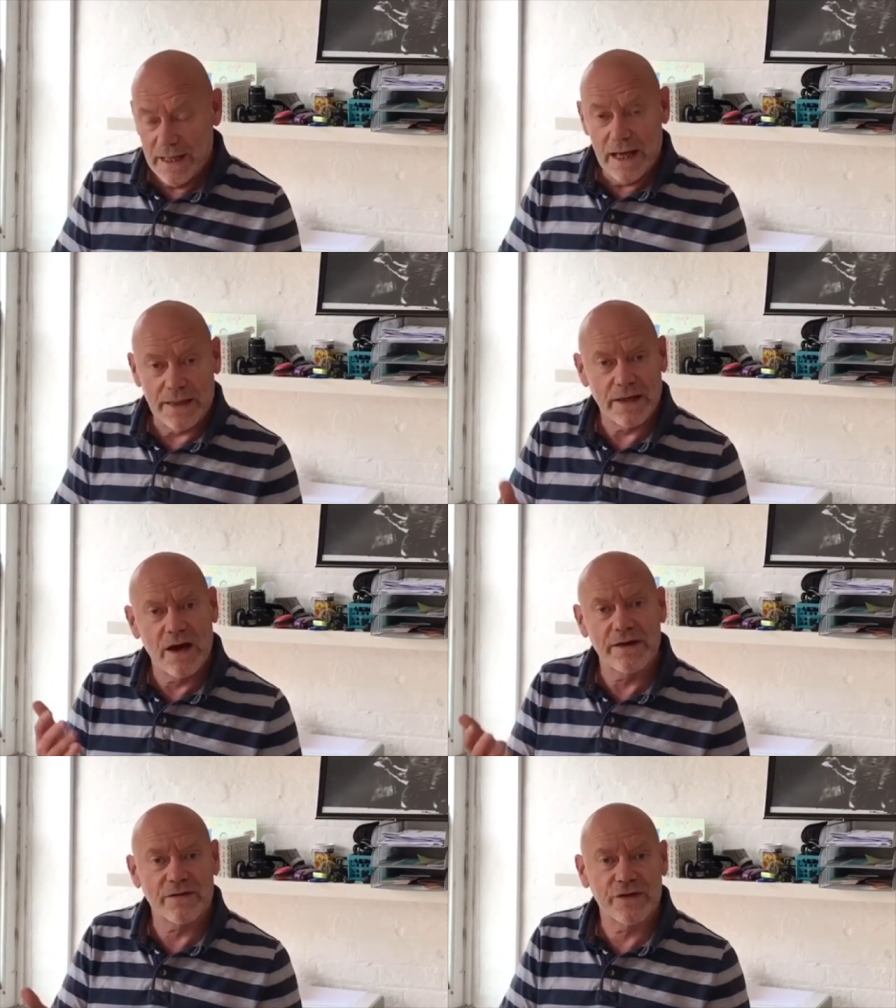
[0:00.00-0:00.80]
and the
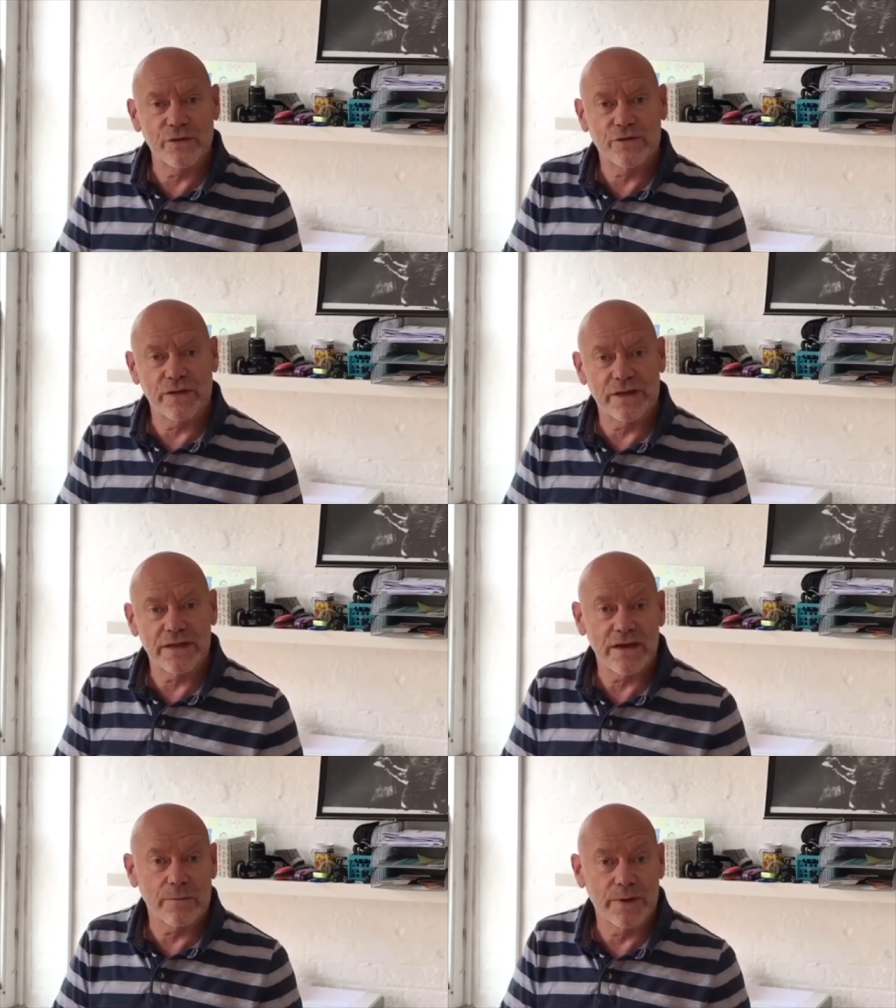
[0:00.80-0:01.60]
kind of skills that
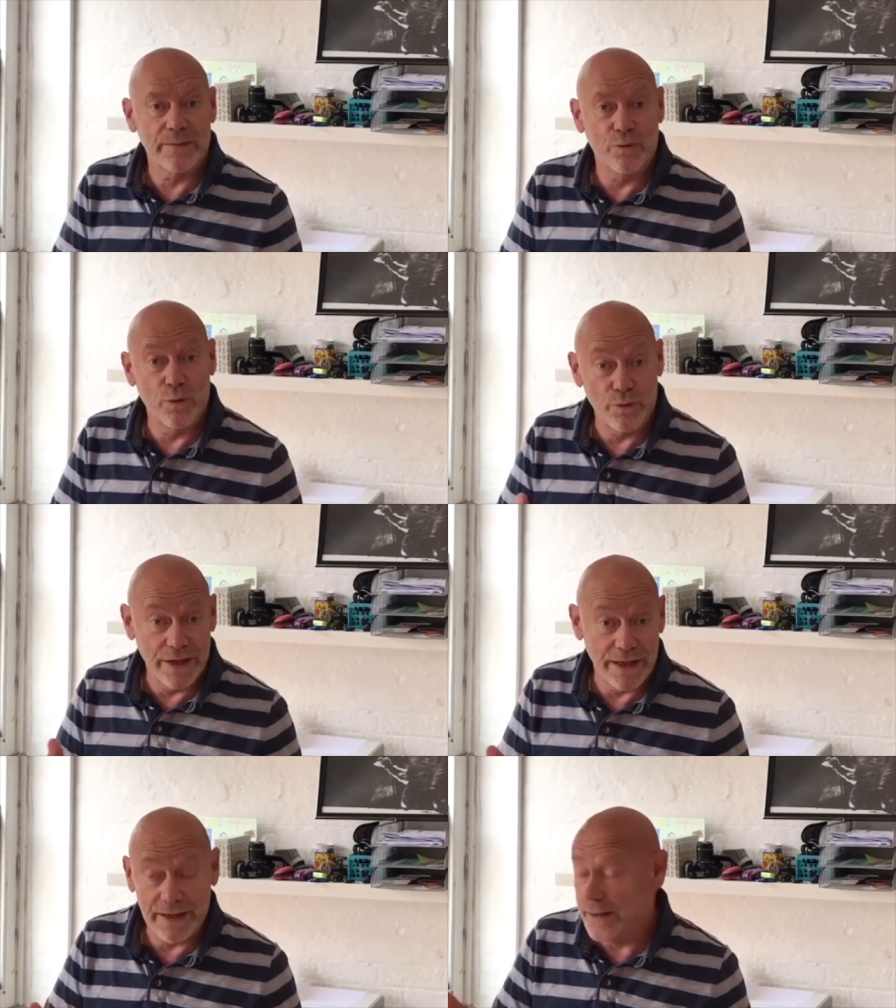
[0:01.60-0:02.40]
these young people will
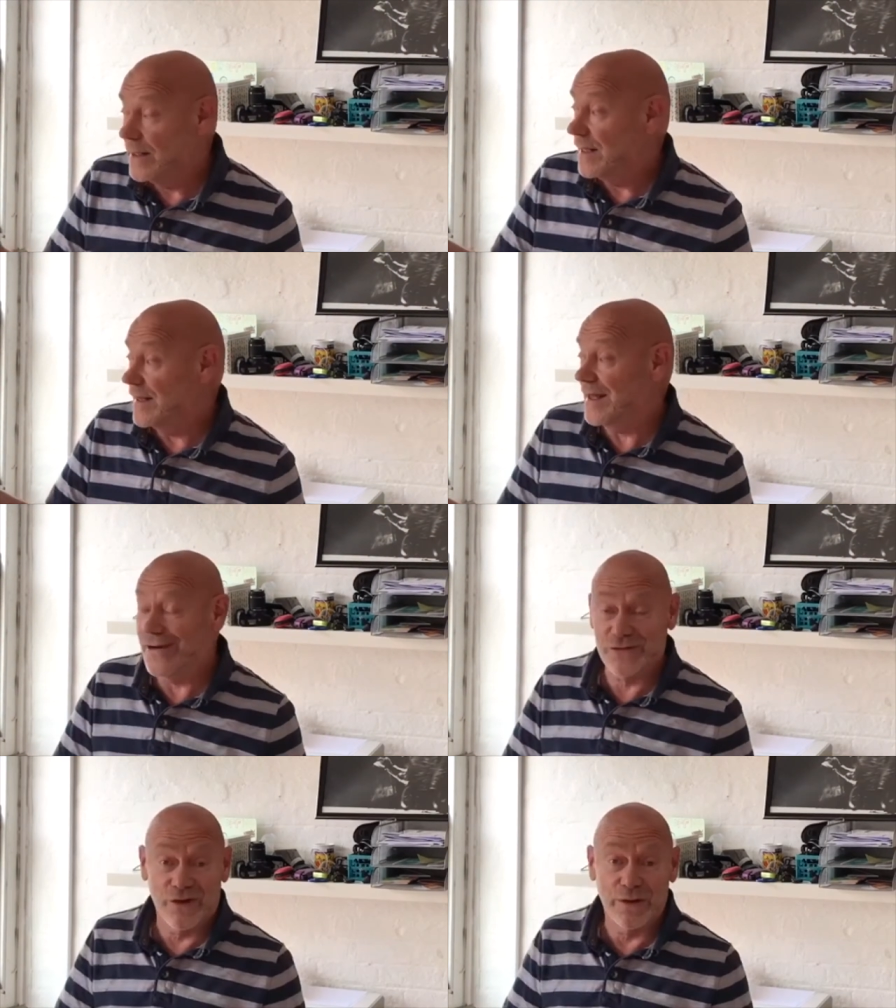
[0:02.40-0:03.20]
need in the
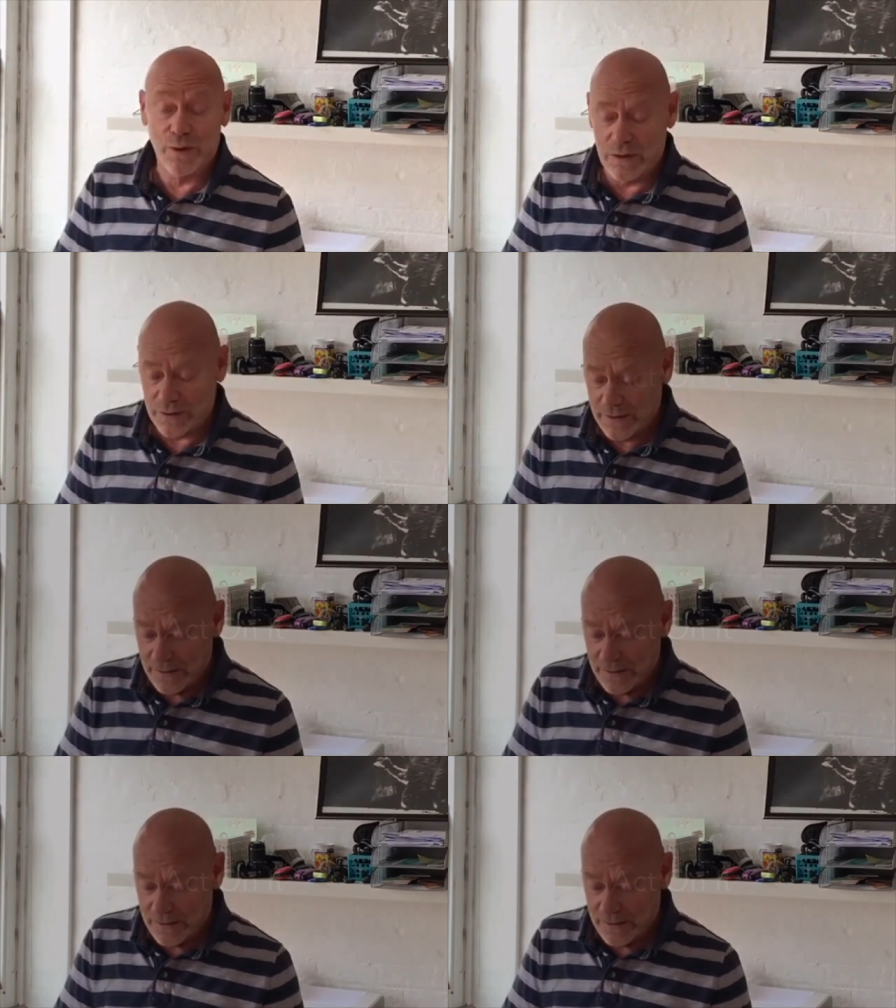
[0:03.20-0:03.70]
outside world.